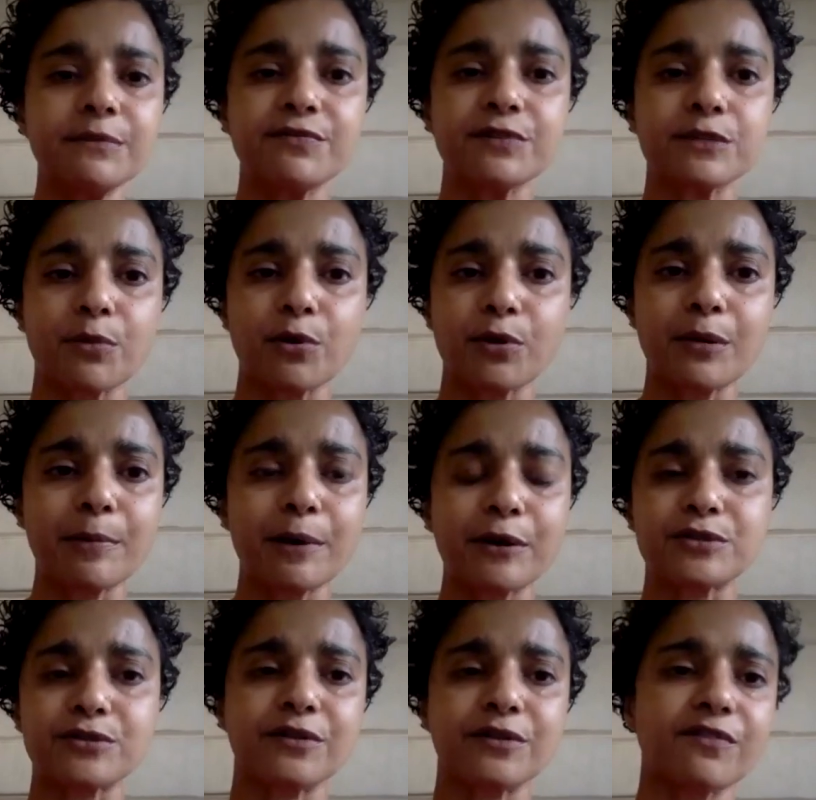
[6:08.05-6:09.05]
It was more
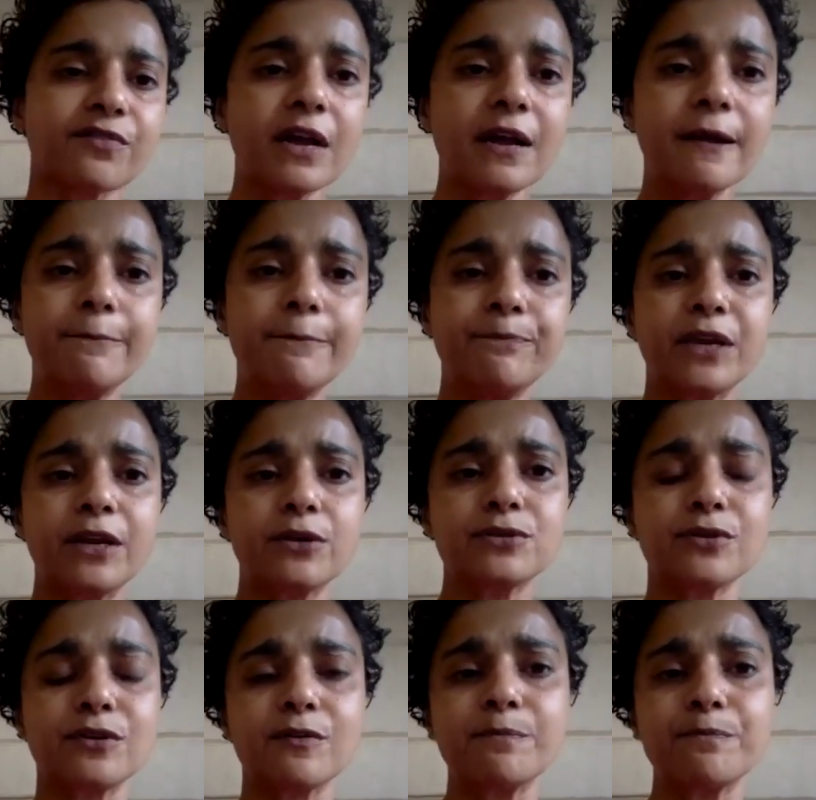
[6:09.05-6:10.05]
about sort of, you know,
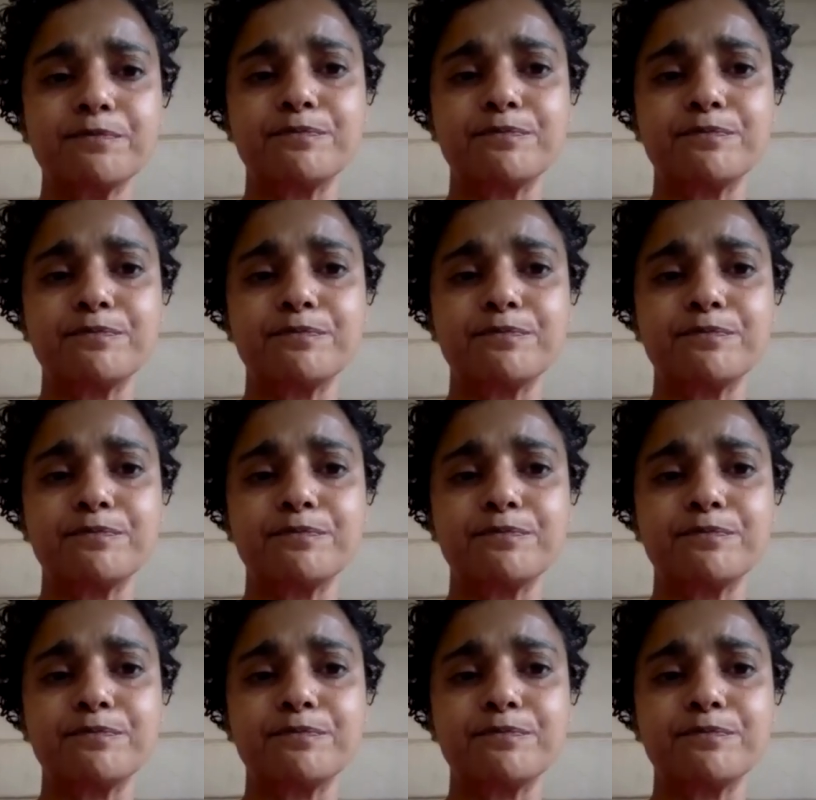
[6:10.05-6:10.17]
sort of